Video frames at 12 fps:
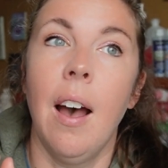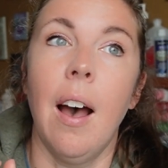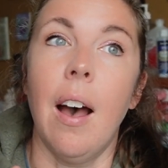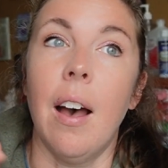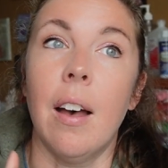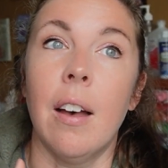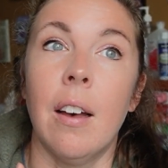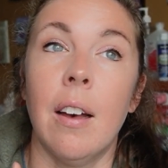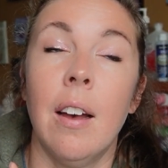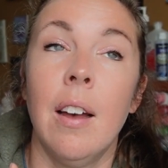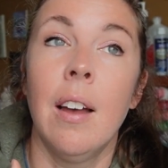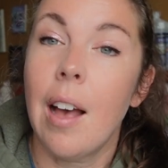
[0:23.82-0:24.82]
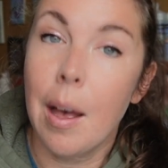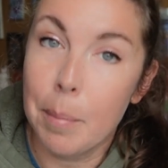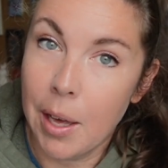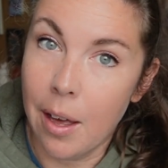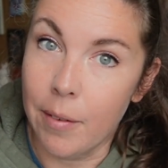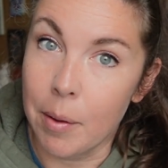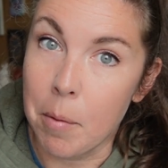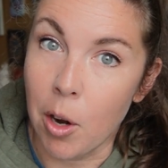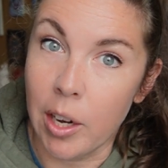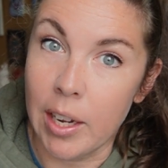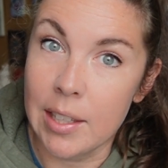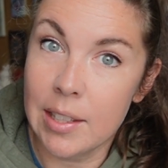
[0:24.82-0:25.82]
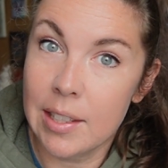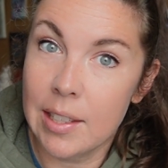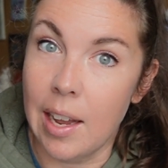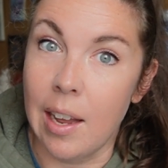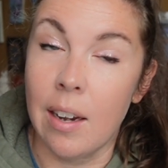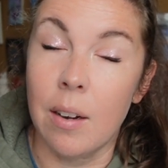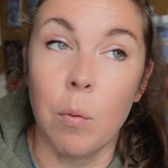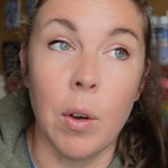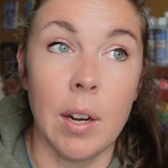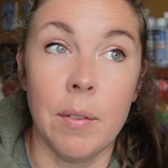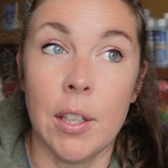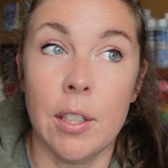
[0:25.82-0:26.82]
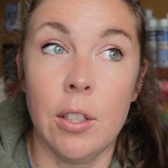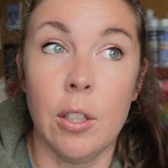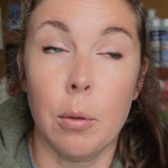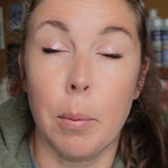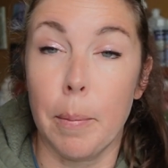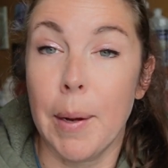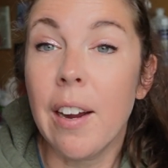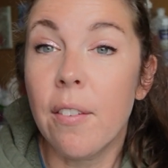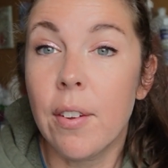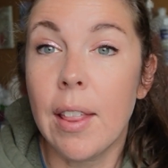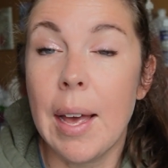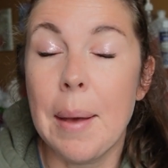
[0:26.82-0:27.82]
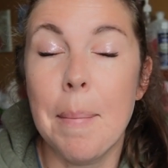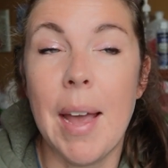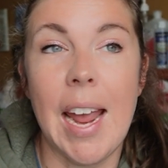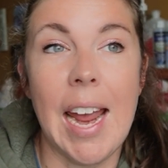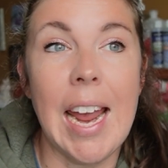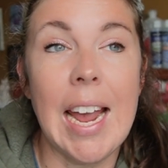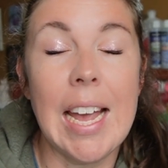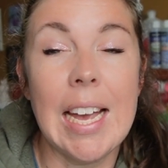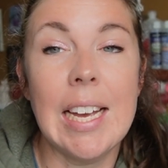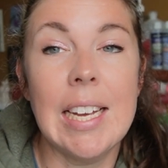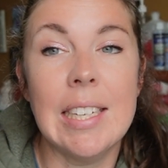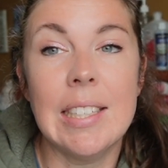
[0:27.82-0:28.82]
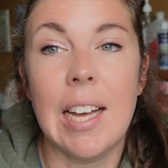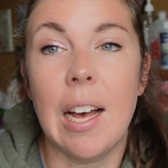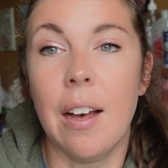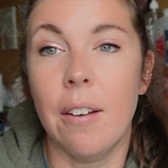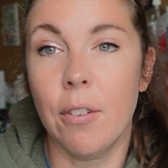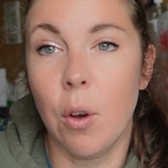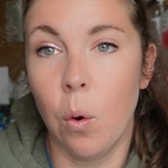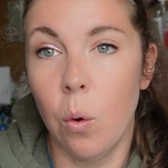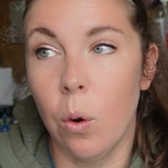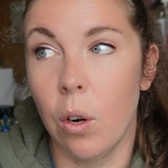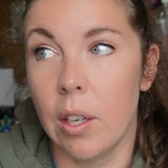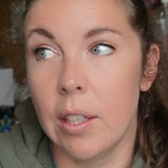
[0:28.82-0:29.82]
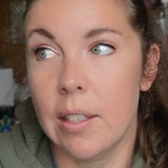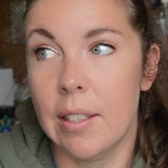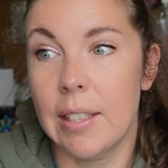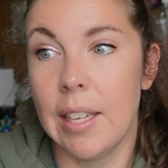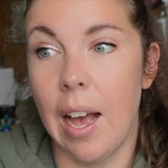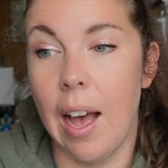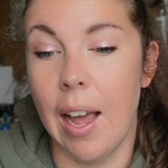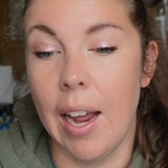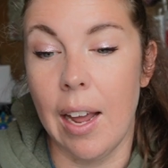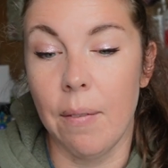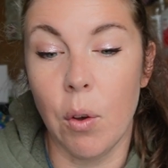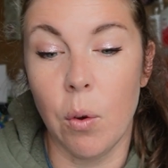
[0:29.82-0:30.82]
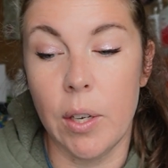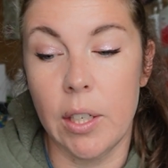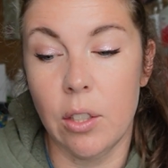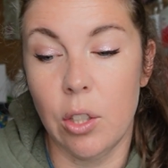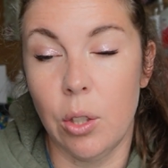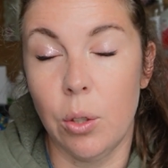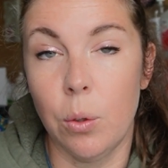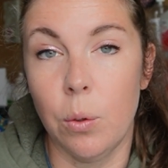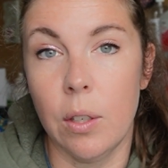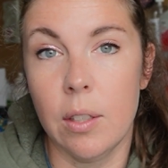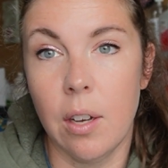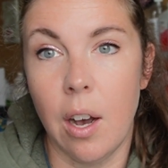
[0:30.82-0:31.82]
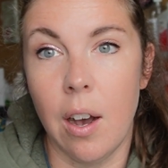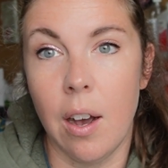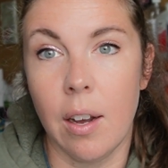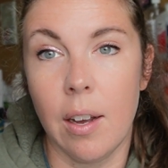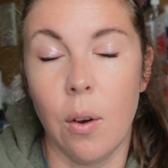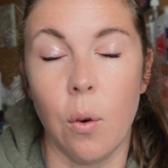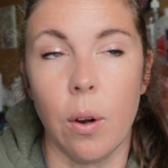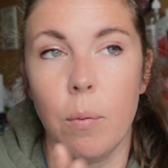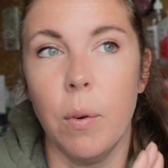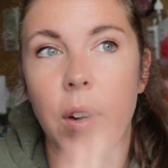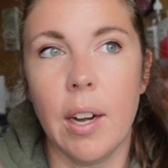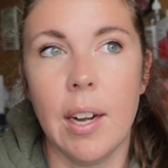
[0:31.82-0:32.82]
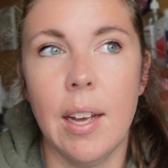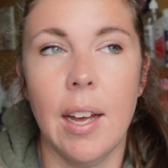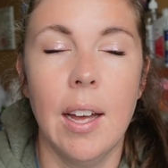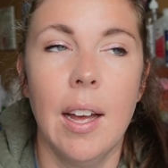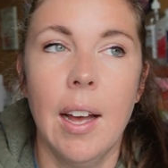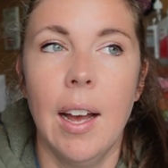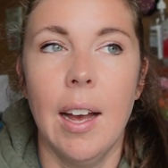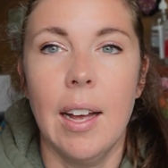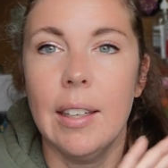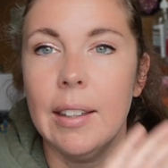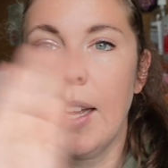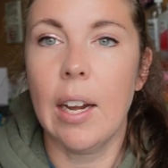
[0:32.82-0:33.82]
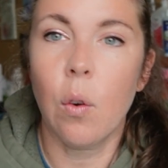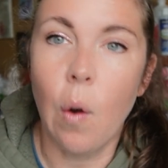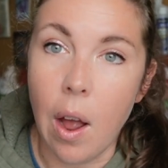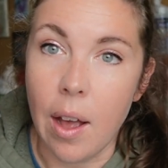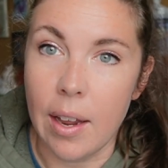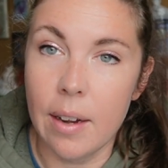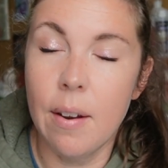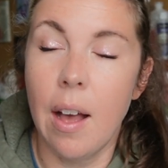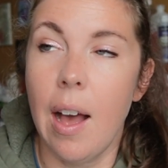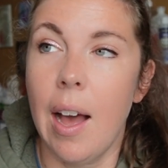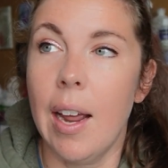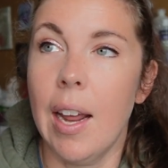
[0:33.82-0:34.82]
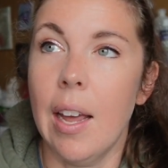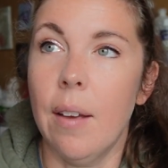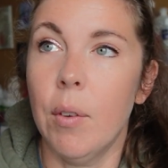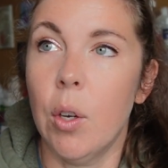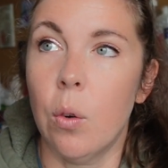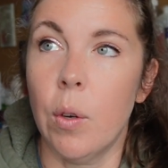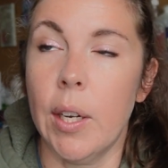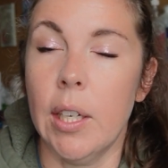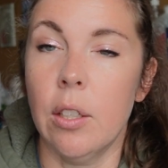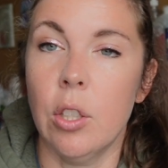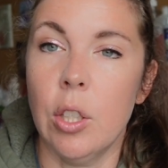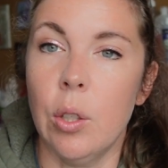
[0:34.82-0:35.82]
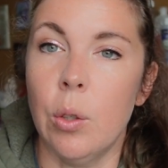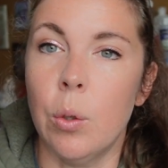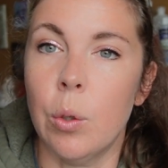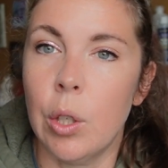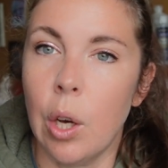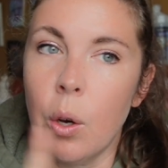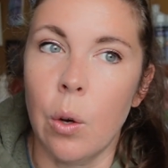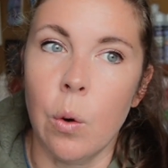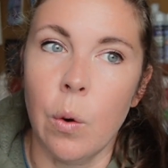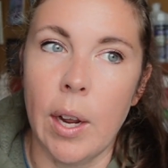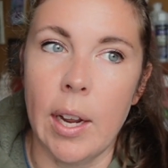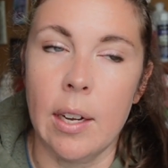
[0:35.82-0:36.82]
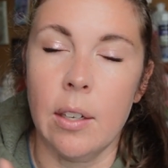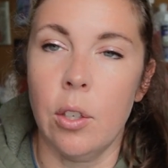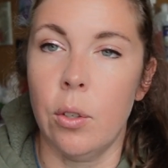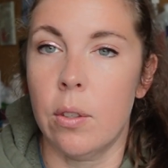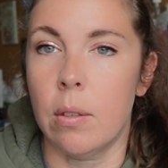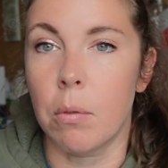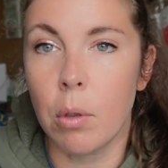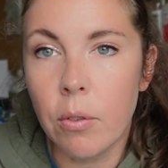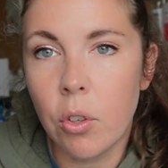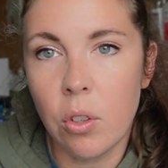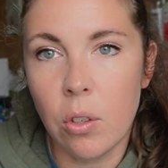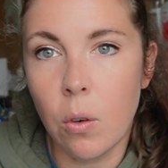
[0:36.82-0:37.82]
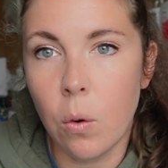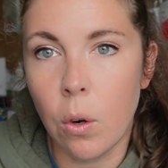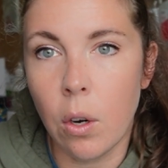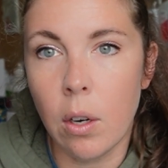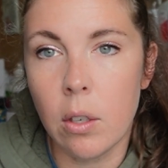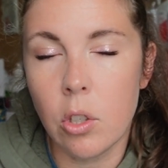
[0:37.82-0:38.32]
had, upcoming markets and what I'm gonna do to prepare for them. And of course, I am going to talk, or later on, I am going to go and do some thrift store